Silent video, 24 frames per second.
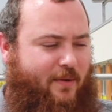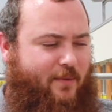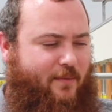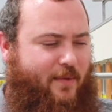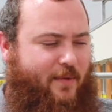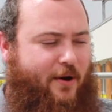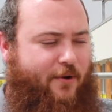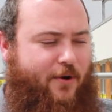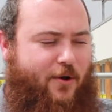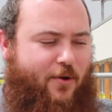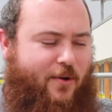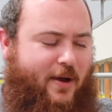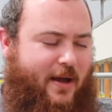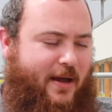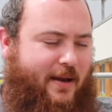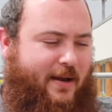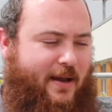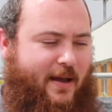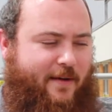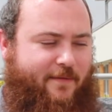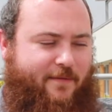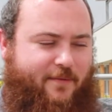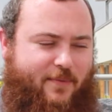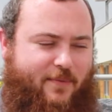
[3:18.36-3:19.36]
where you can
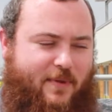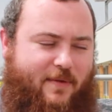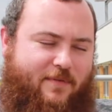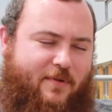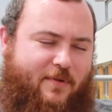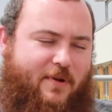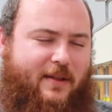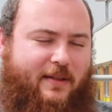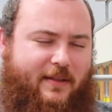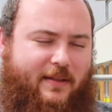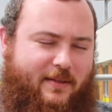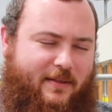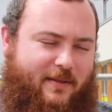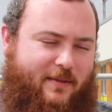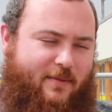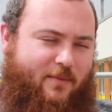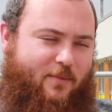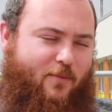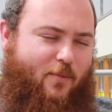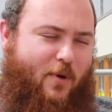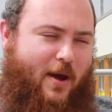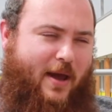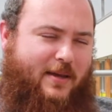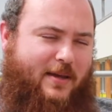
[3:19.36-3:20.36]
have different
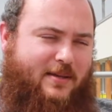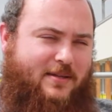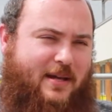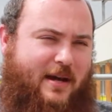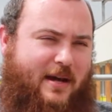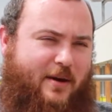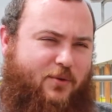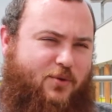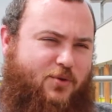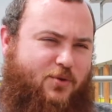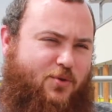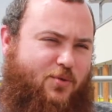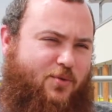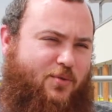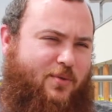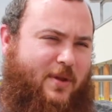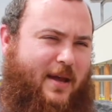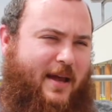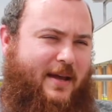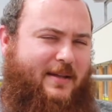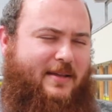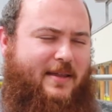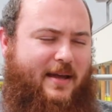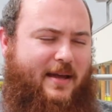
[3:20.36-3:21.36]
ways how to
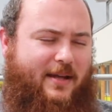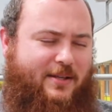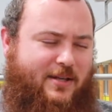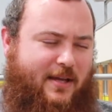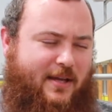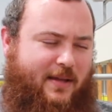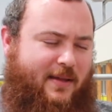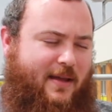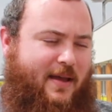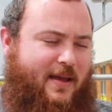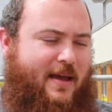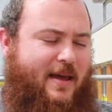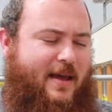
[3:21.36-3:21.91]
date that, and